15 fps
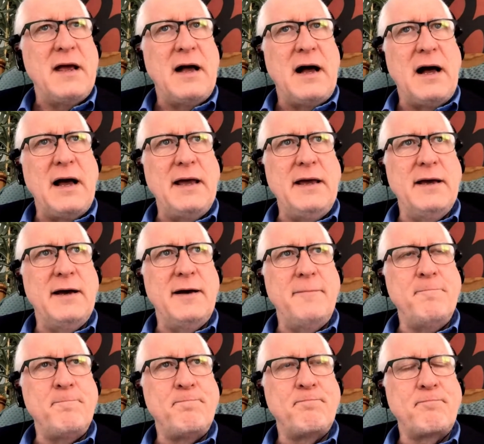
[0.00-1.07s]
I
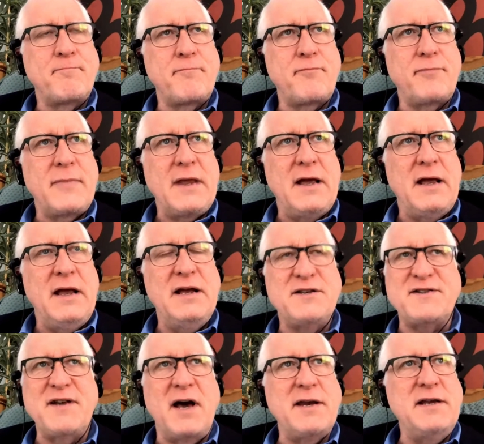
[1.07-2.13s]
um,
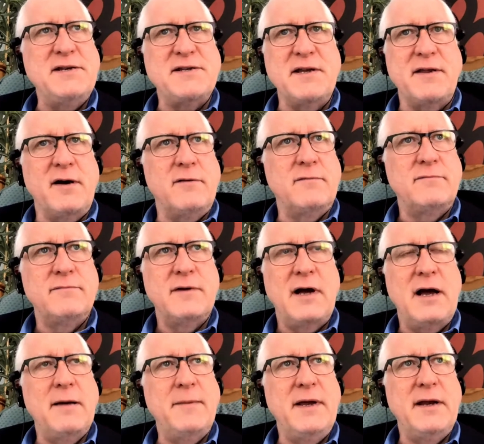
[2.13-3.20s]
it's not easy though.
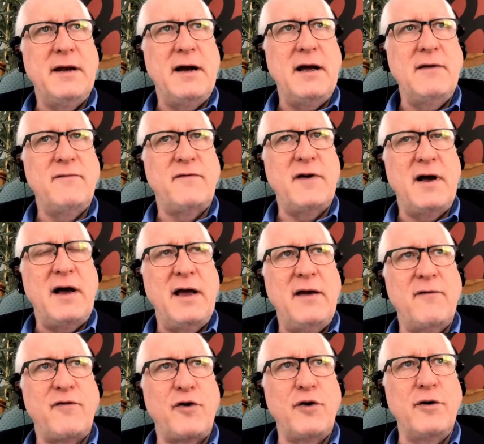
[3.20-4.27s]
I mean, I've uh, I
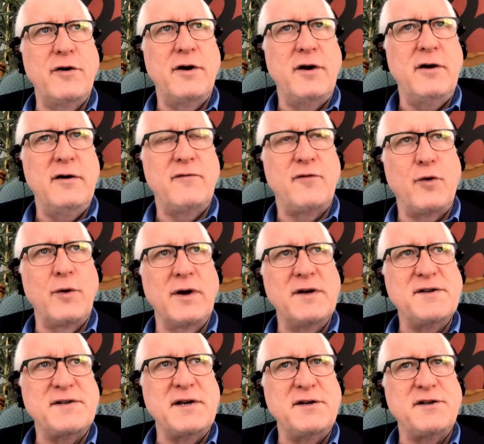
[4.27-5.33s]
have heard of
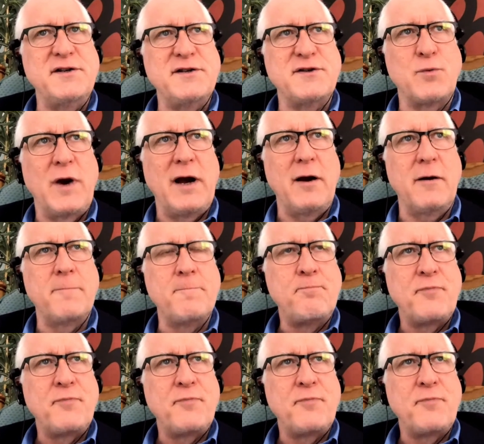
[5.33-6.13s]
organizations where